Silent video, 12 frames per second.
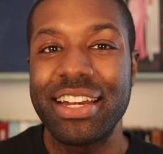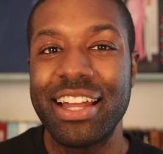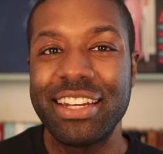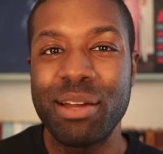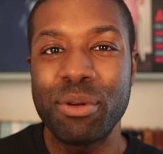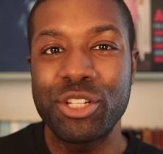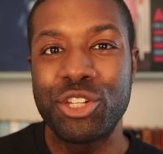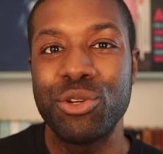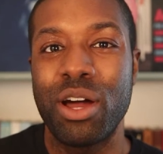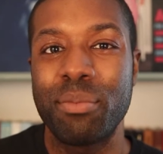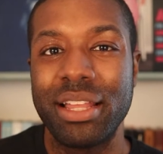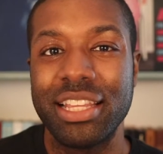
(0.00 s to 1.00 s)
now number 2
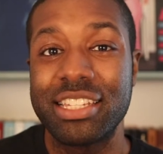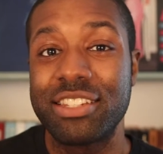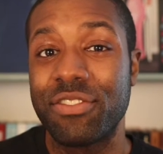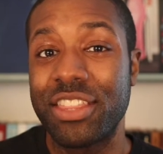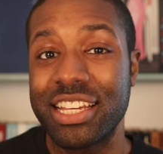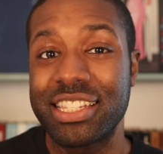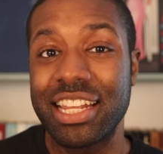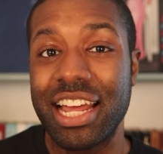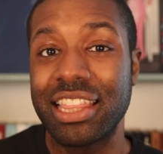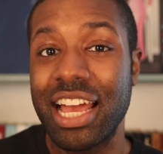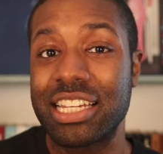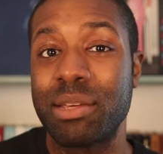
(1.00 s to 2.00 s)
on my list of things that I
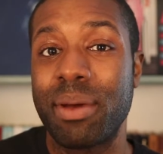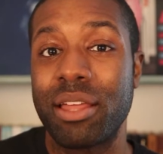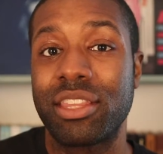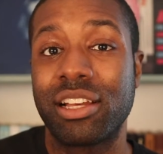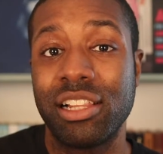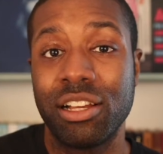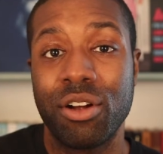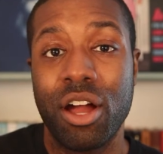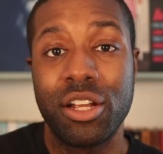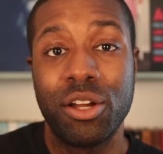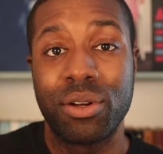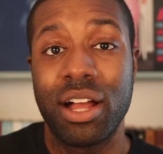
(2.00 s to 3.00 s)
liked about the
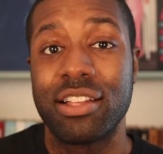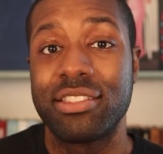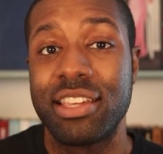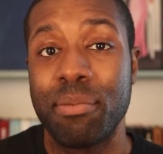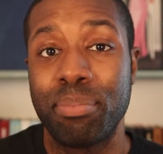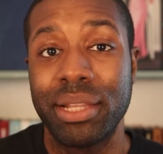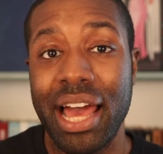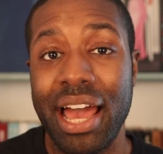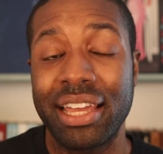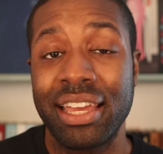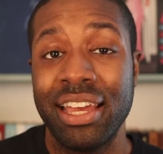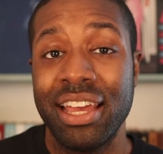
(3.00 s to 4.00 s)
Clearaudio Concept
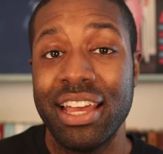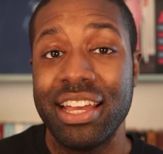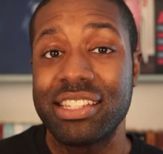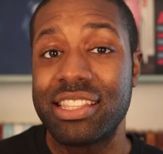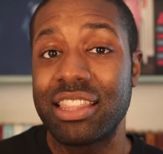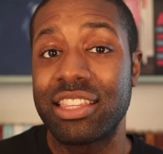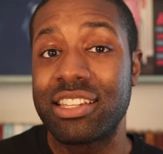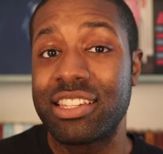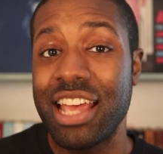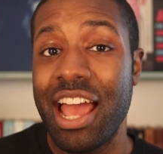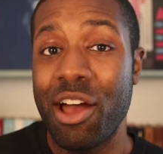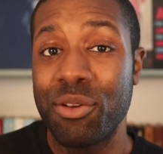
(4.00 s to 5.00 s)
Black is that the
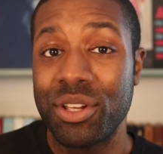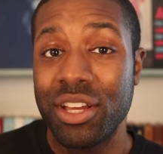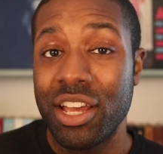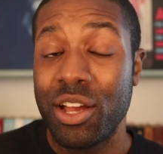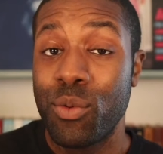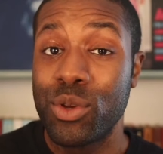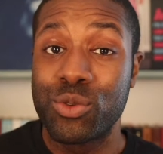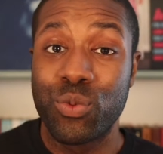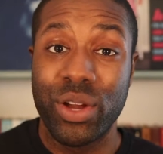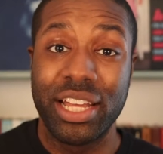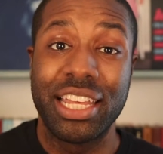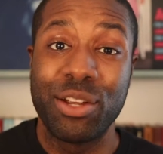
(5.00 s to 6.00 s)
sound was
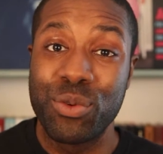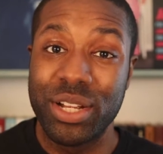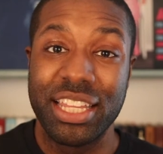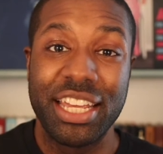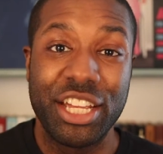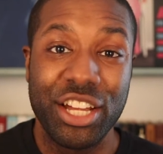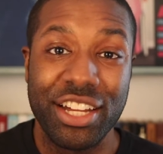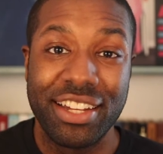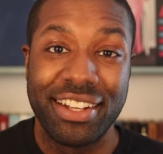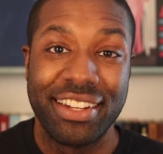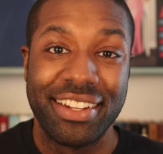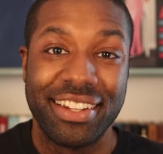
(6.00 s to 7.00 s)
really
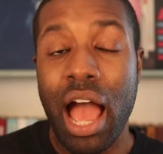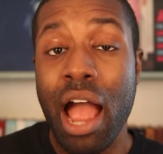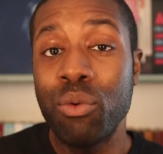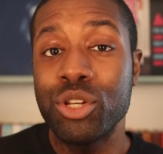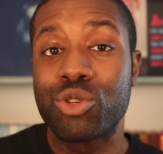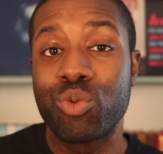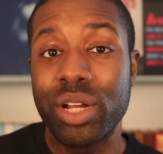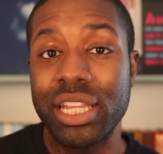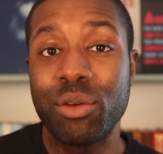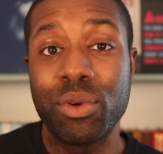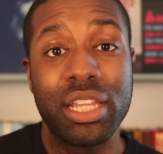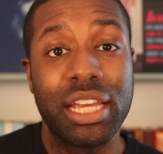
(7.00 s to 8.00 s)
good. I was
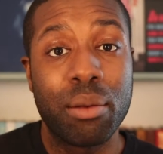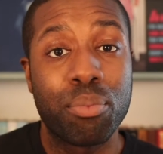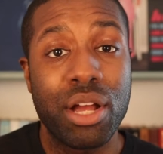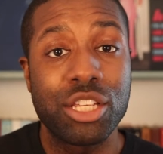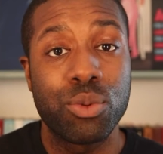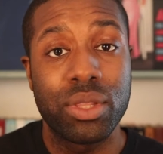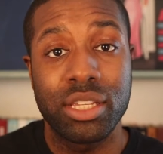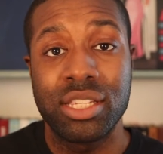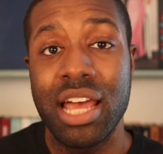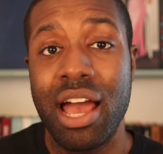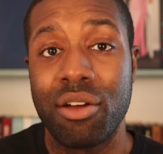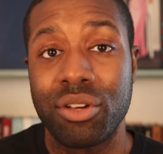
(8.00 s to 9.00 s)
really impressed with the
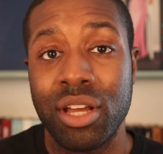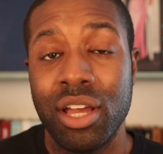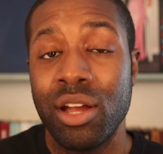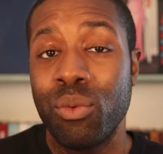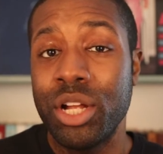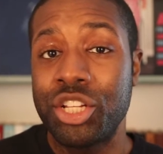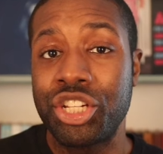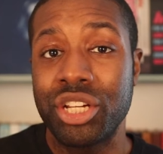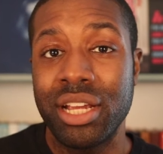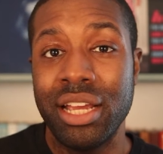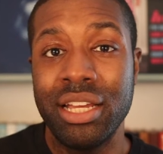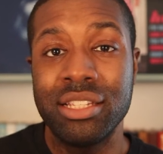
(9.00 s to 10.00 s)
sound, which
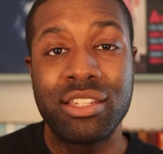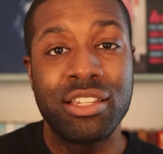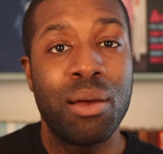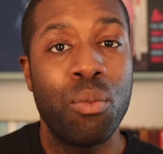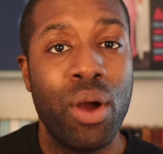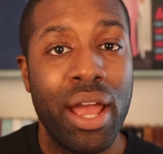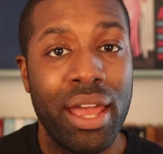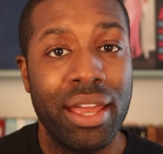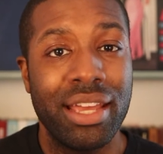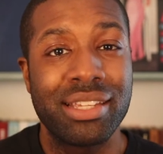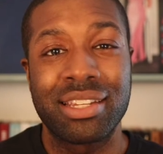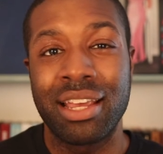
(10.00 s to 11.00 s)
in some way
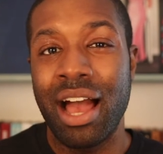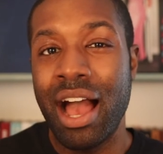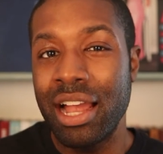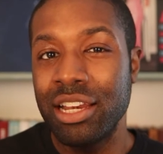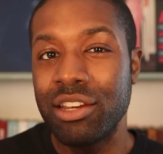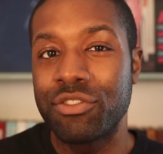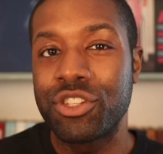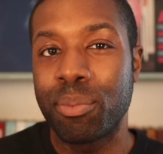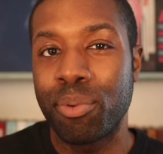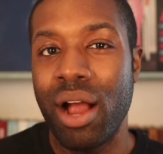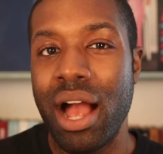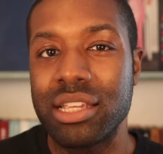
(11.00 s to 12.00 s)
is kind of
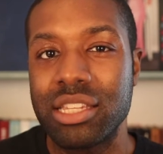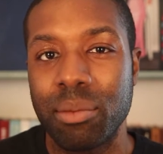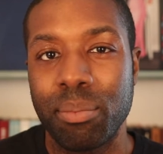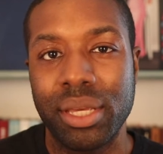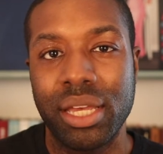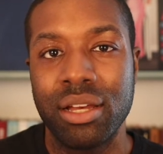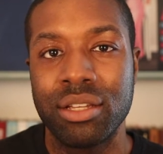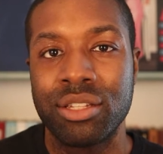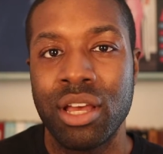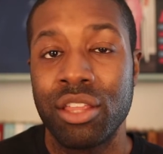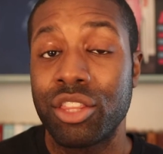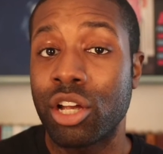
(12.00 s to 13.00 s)
surprising because
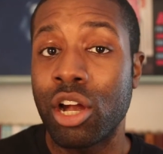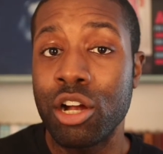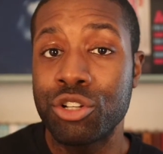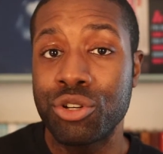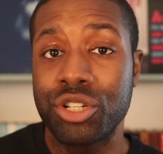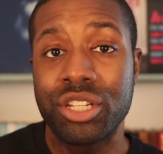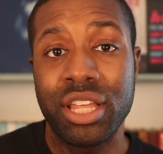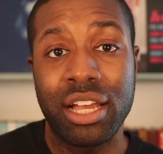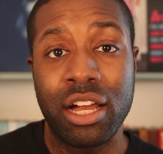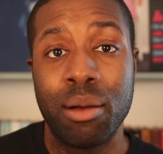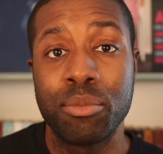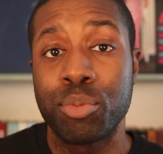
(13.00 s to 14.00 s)
the cartridge that
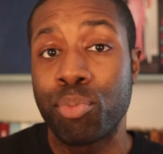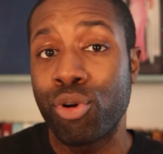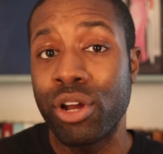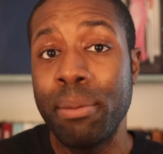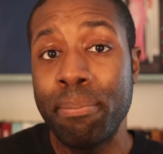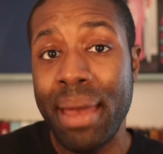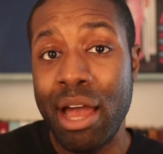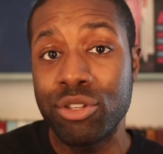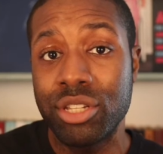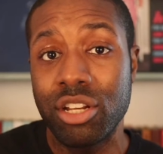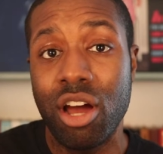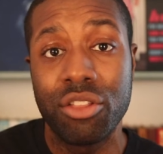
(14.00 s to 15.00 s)
comes
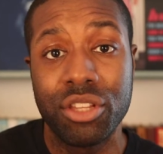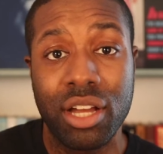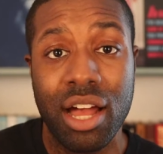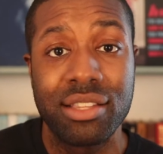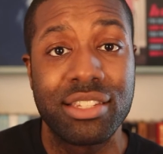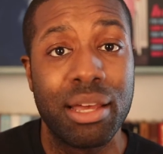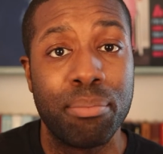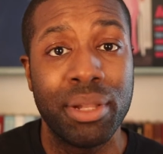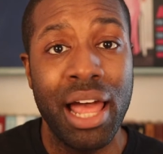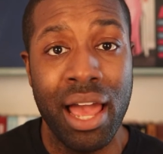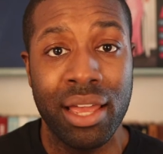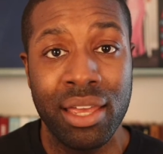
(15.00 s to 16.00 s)
pre-mounted on the Concept
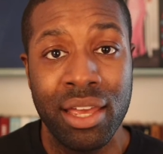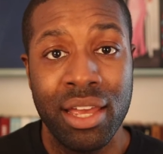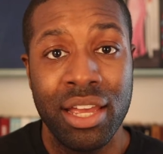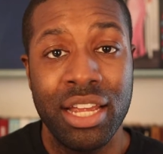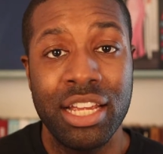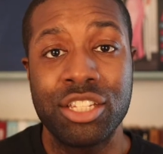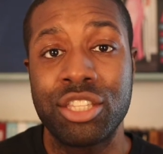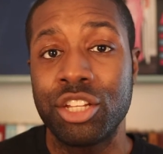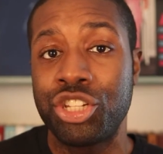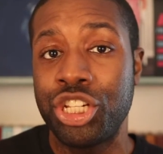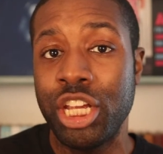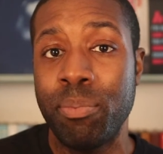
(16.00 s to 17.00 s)
Black is the
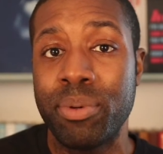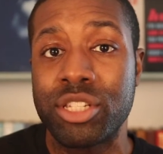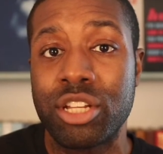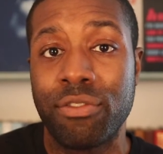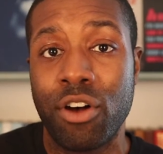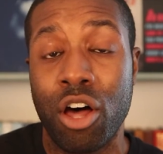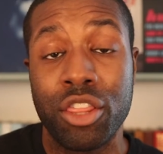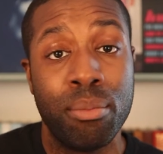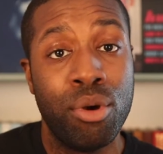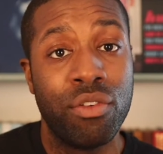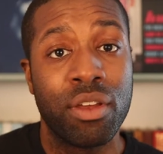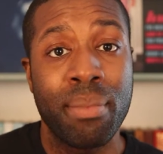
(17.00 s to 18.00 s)
cheapest of all the
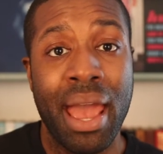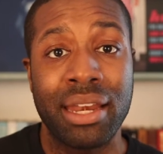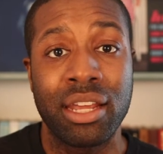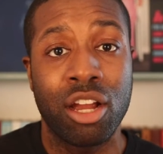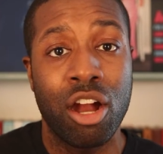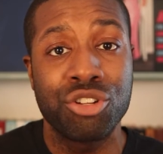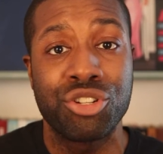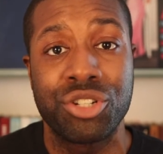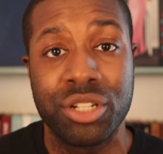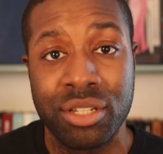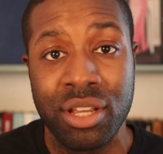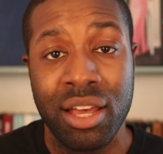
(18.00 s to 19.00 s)
moving magnet
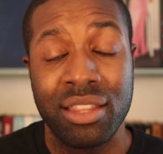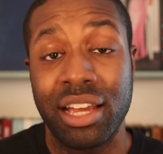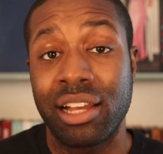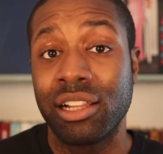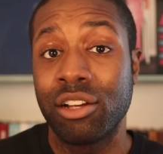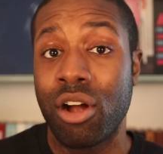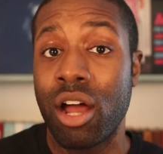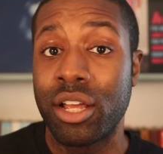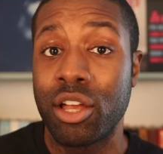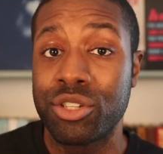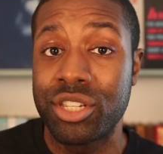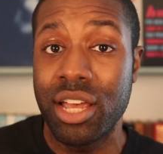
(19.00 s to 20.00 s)
cartridges that
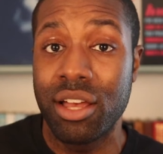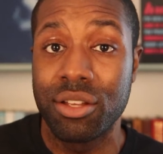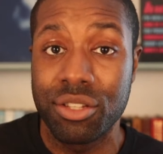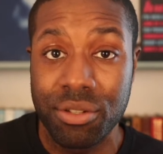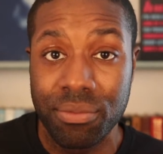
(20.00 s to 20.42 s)
Clearaudio sells.